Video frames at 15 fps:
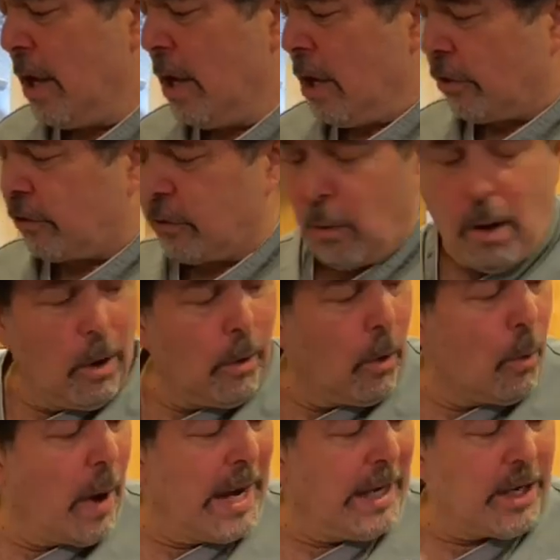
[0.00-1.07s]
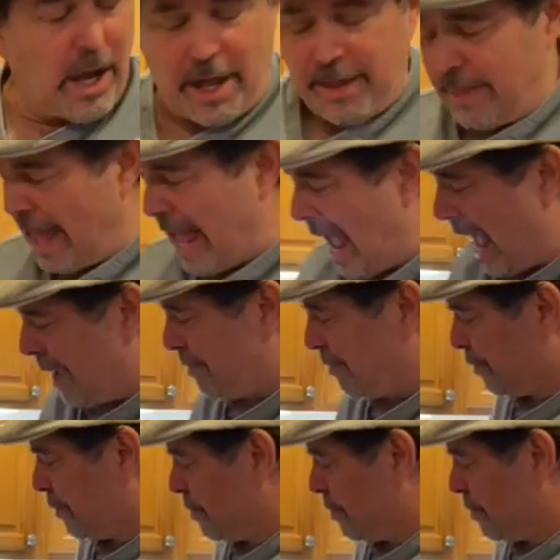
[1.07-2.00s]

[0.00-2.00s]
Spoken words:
So while we're waiting on that,